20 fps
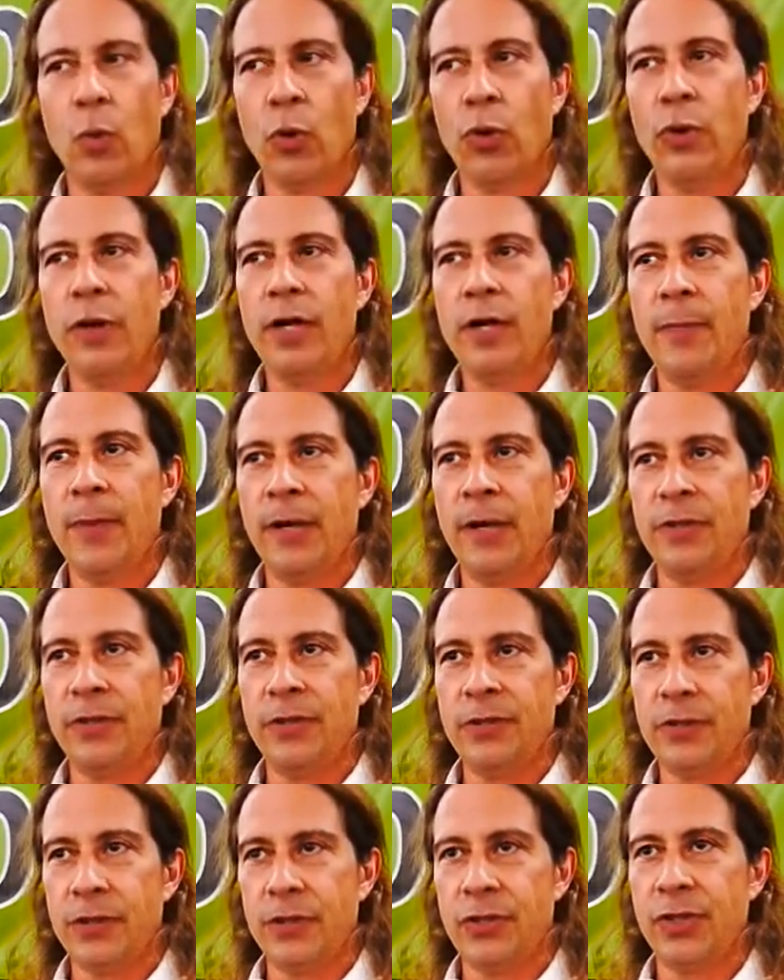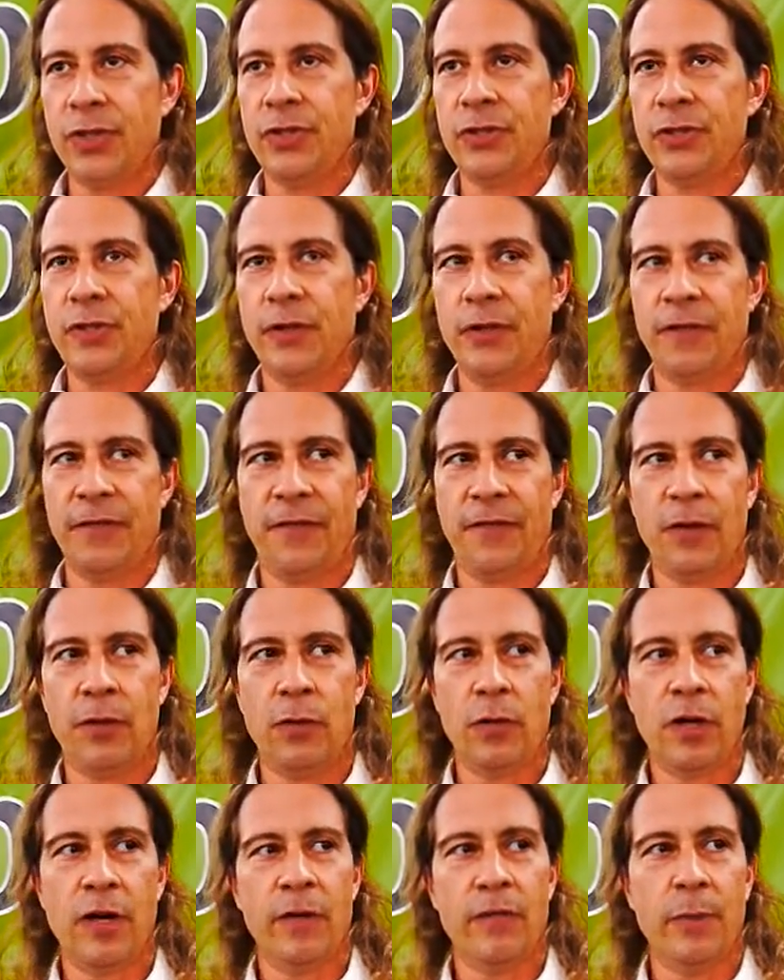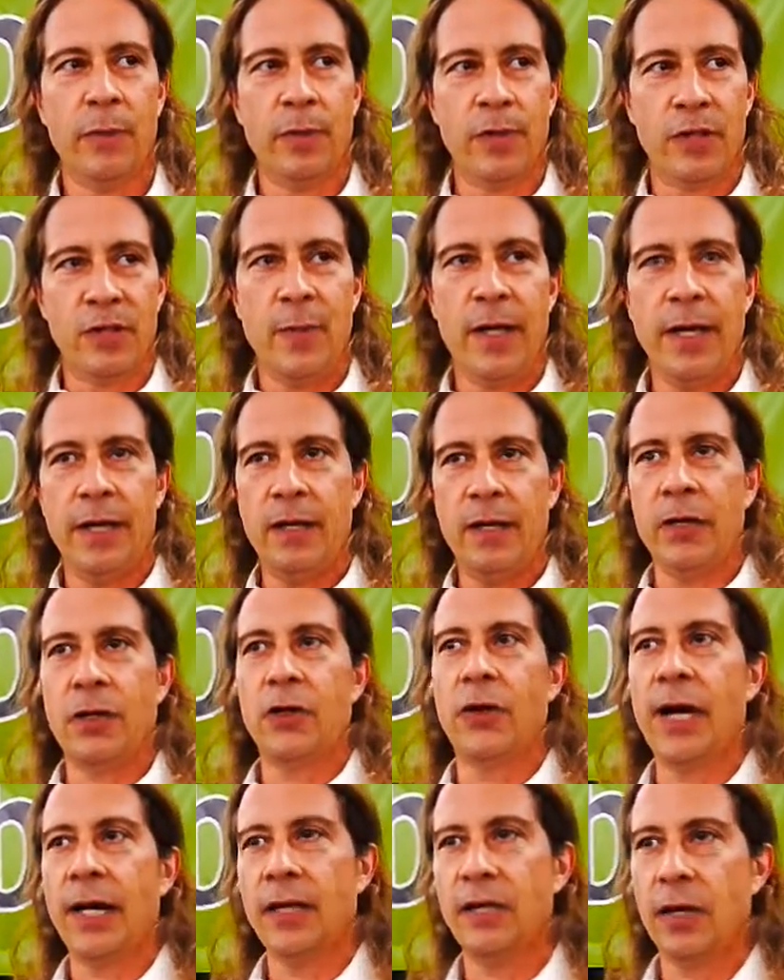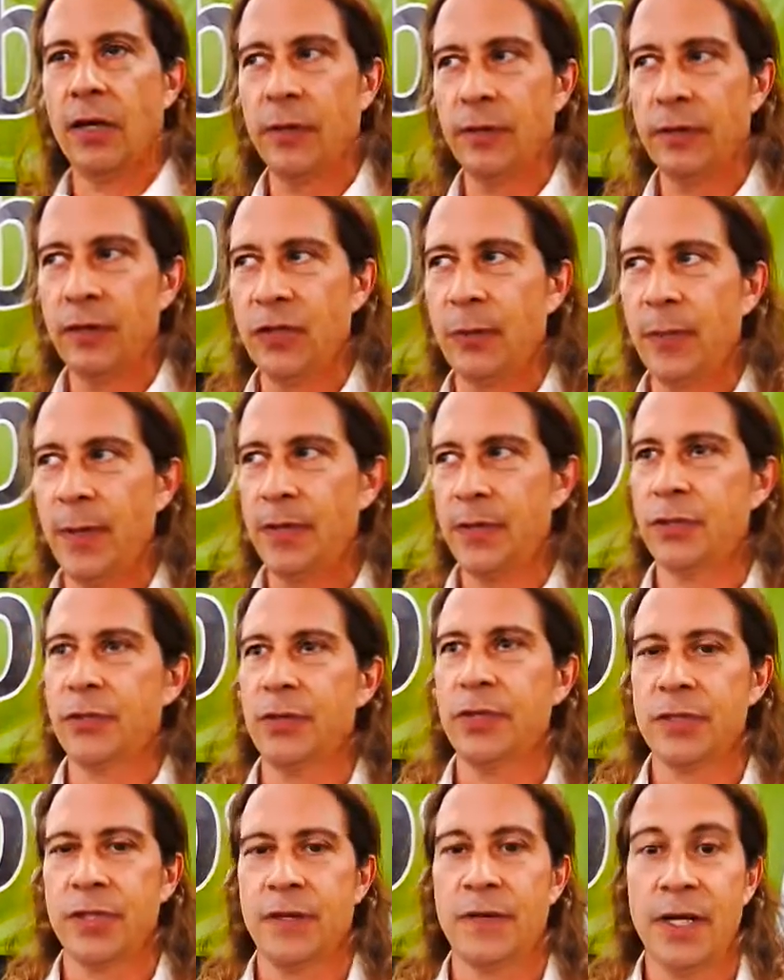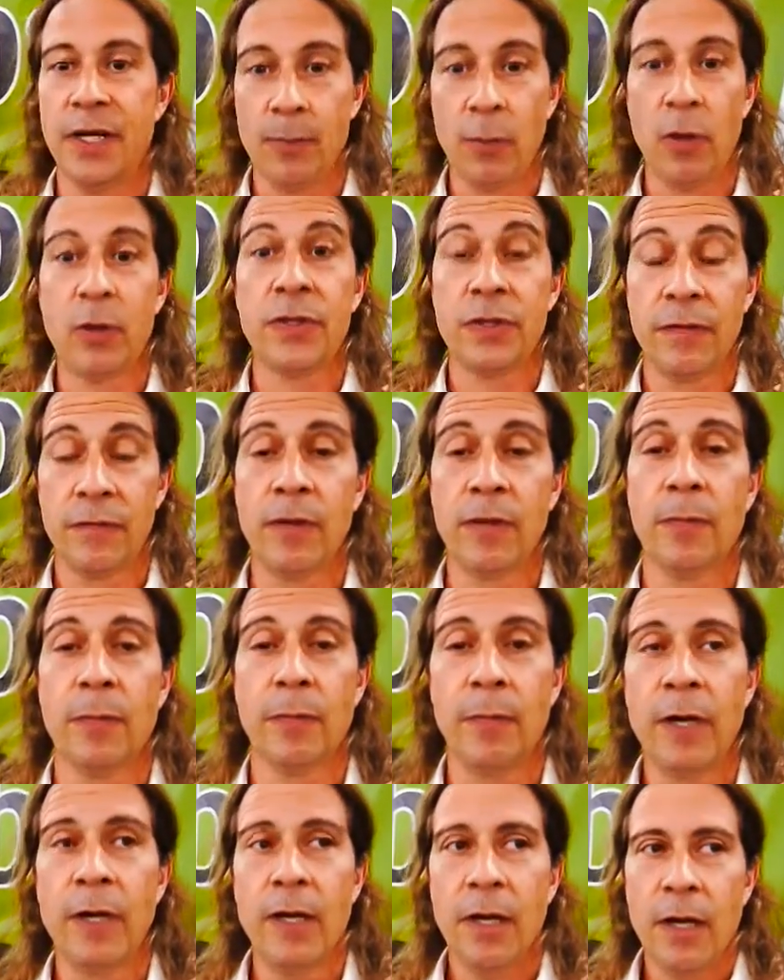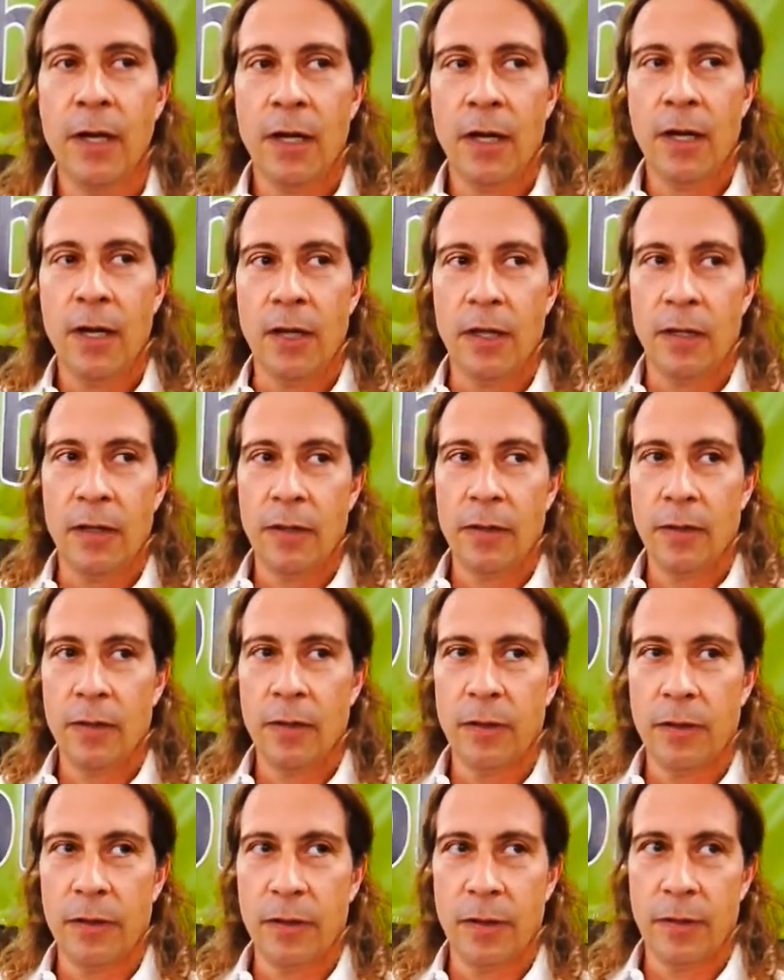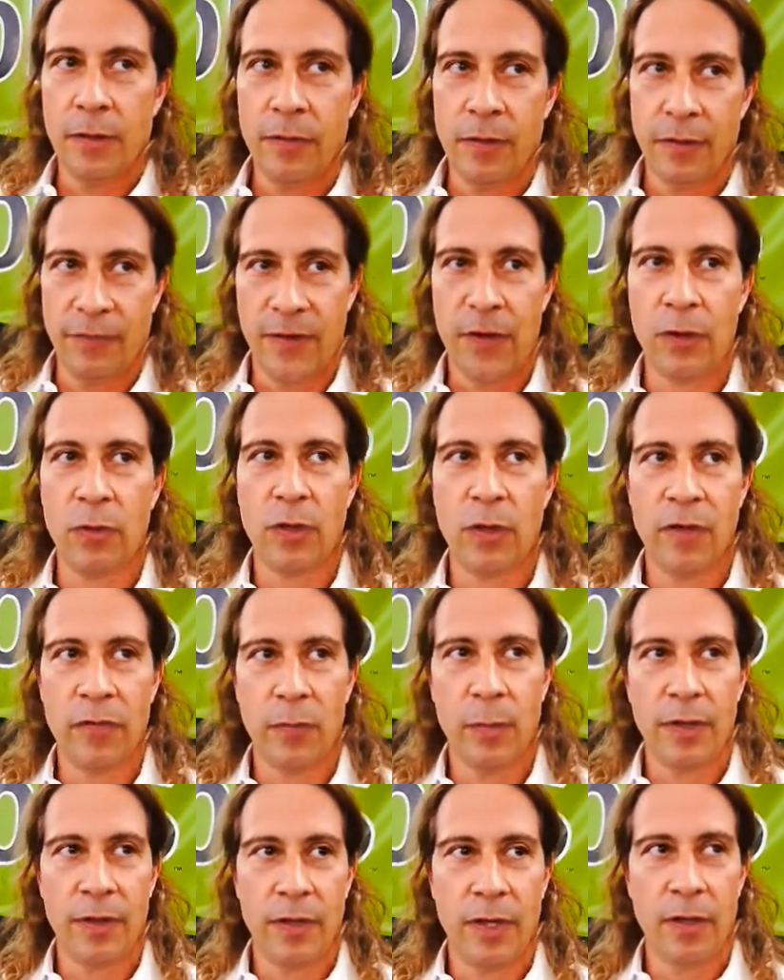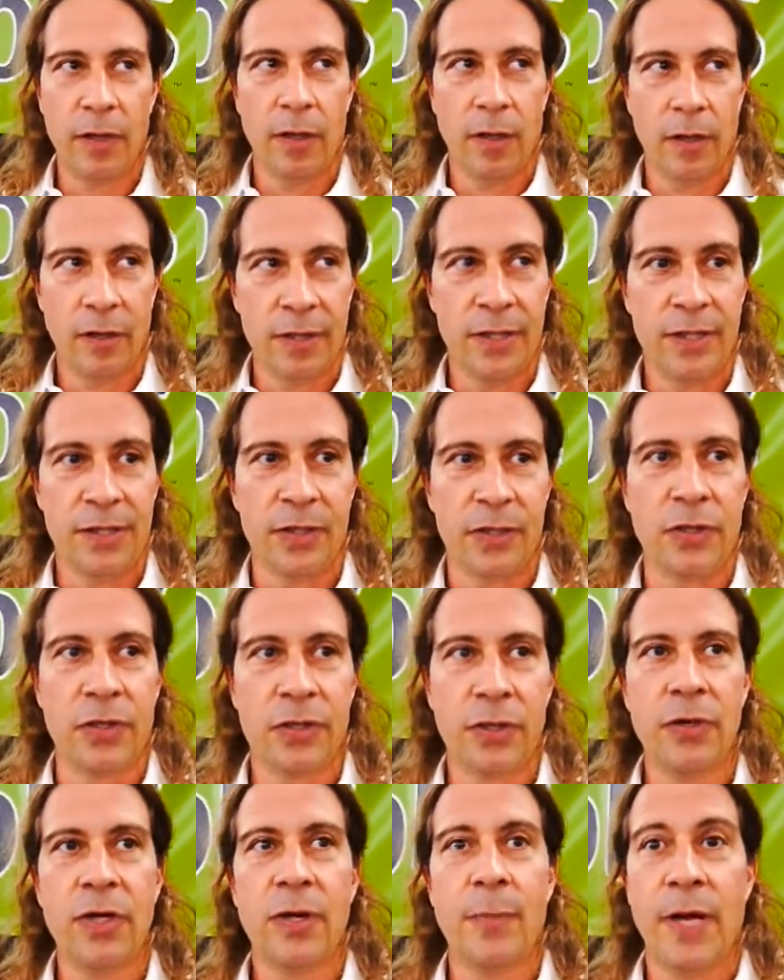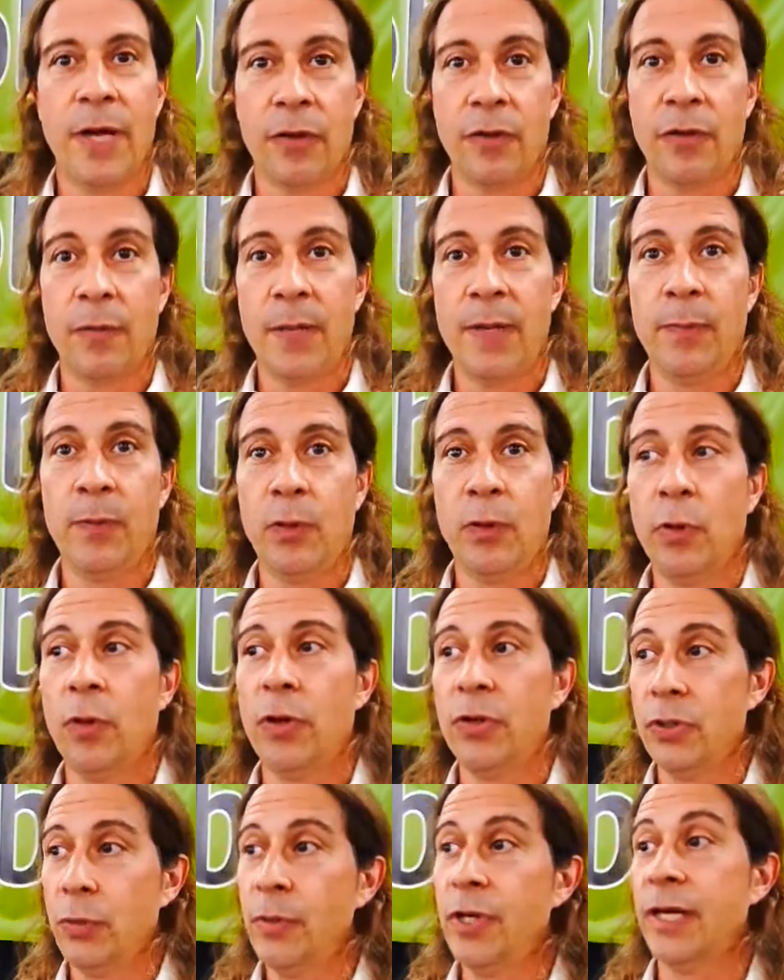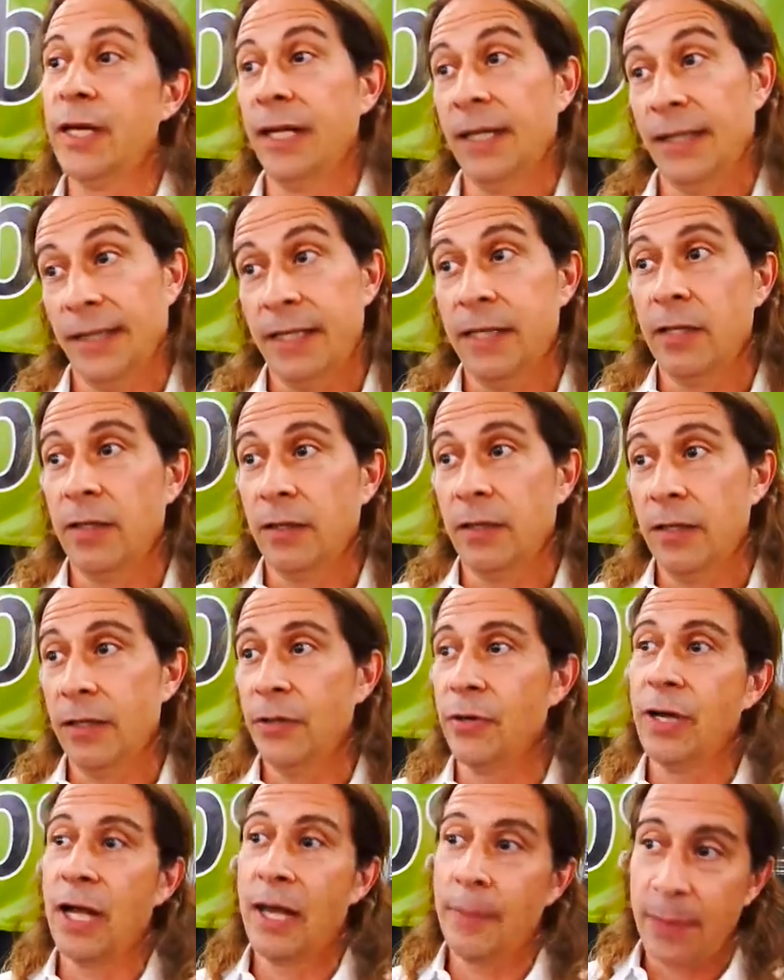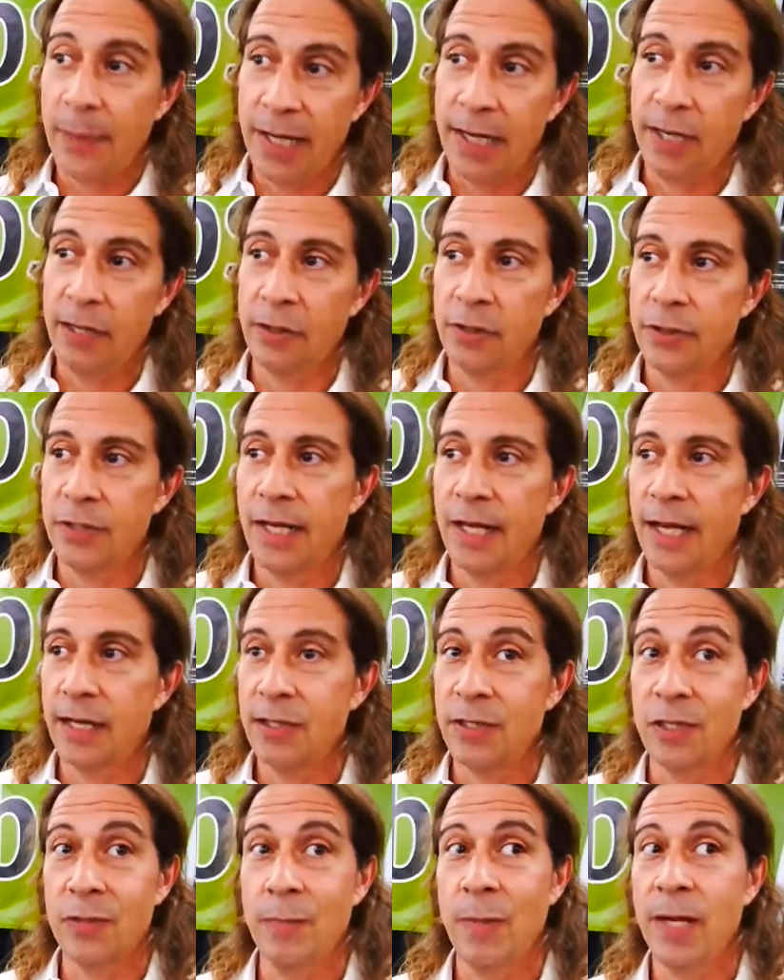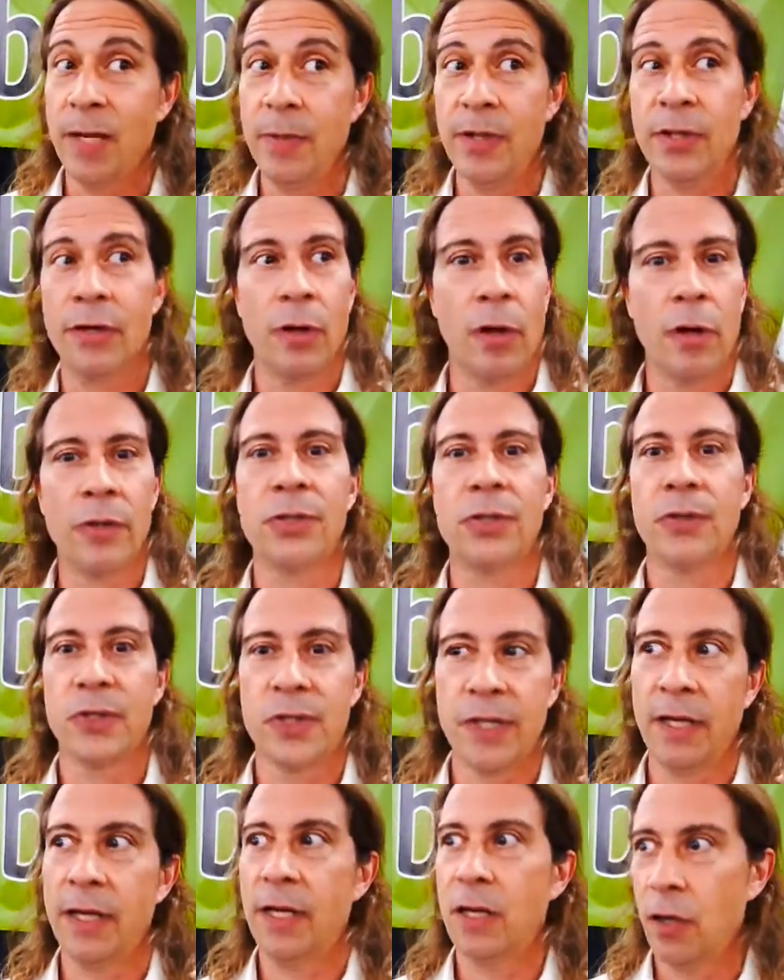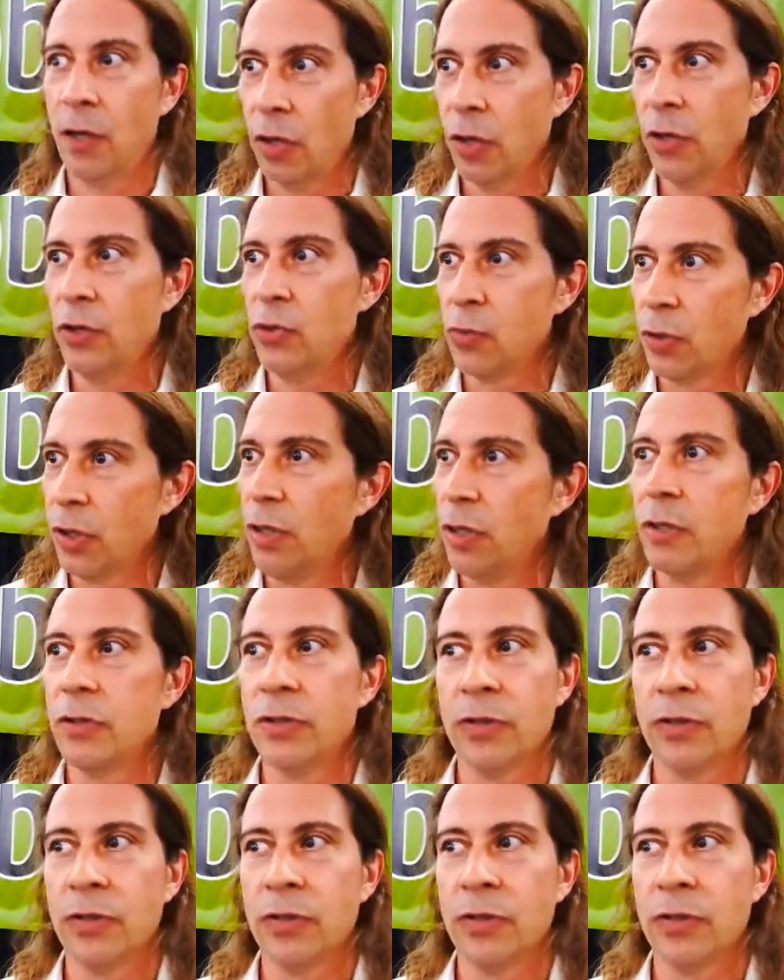worried about this decision that the federal government is making a crackdown on dispensaries. And I think most of them, the federal government that is concerned about are the people who are doing it illegally. They're not paying their taxes. Maybe they're also selling hard drugs